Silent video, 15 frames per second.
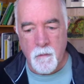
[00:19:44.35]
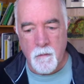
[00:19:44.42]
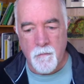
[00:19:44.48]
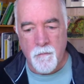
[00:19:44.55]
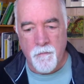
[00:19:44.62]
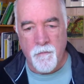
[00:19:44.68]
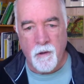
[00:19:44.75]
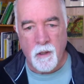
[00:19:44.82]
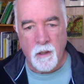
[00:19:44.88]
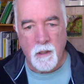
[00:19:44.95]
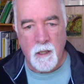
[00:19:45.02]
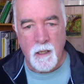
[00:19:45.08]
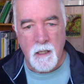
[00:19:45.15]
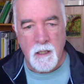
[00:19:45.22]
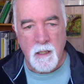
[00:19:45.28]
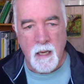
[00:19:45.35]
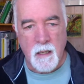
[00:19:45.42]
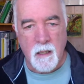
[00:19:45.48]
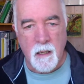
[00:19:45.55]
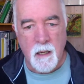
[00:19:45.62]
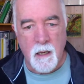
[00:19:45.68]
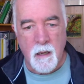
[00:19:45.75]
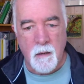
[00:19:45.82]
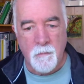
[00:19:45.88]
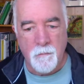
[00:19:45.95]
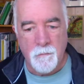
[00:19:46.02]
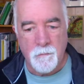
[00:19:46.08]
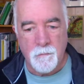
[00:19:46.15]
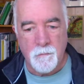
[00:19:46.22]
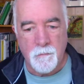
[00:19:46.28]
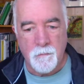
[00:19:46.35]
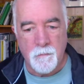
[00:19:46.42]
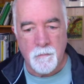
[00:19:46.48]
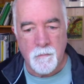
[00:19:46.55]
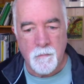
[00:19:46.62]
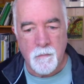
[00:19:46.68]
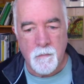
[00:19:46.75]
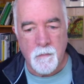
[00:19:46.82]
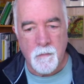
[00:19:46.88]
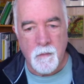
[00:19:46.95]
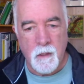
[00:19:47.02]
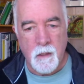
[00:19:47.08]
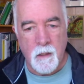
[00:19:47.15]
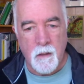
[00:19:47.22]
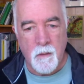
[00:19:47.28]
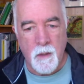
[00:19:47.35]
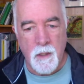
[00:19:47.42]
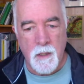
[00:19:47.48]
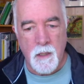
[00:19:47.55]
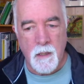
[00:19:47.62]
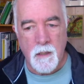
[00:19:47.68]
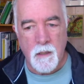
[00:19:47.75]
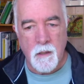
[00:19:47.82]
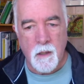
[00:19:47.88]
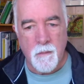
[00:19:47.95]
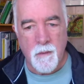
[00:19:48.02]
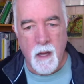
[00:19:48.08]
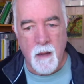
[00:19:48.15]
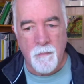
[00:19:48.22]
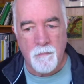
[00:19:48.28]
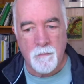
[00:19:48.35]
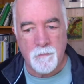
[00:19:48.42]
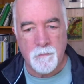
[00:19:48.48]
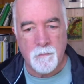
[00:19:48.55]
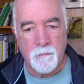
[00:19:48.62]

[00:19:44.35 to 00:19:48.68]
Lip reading: full in a second here. Once it's sort of up.